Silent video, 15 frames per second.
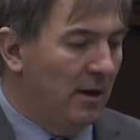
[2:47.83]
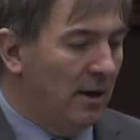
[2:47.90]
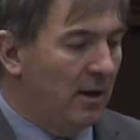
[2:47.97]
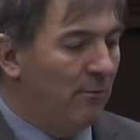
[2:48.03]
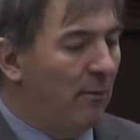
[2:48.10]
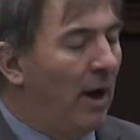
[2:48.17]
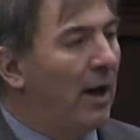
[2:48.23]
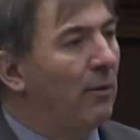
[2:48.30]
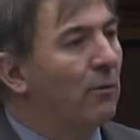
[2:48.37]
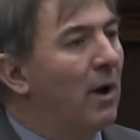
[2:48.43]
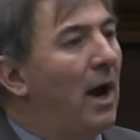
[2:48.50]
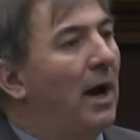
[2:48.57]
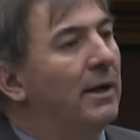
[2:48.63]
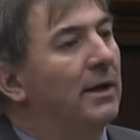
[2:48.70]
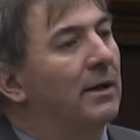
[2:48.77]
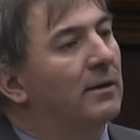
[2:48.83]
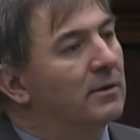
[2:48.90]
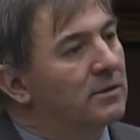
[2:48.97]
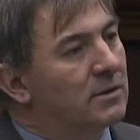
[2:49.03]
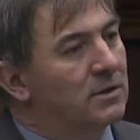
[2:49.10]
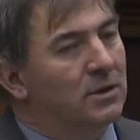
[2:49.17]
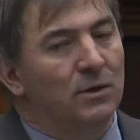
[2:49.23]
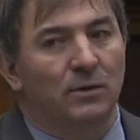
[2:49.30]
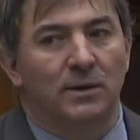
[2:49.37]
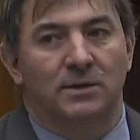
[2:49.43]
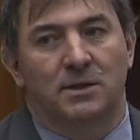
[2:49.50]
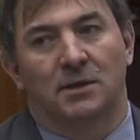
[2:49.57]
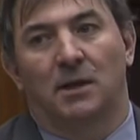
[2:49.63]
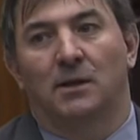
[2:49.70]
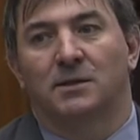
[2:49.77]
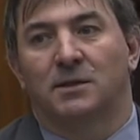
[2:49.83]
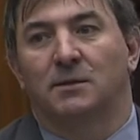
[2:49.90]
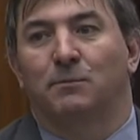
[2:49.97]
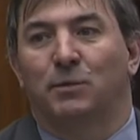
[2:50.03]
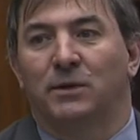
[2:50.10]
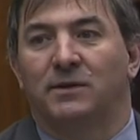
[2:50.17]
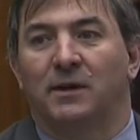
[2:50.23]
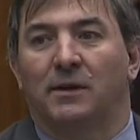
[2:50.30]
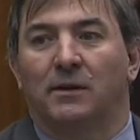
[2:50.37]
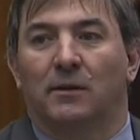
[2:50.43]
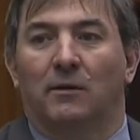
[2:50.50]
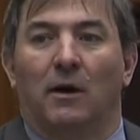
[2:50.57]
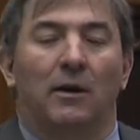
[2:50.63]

In my riding, 2 incidents in particular.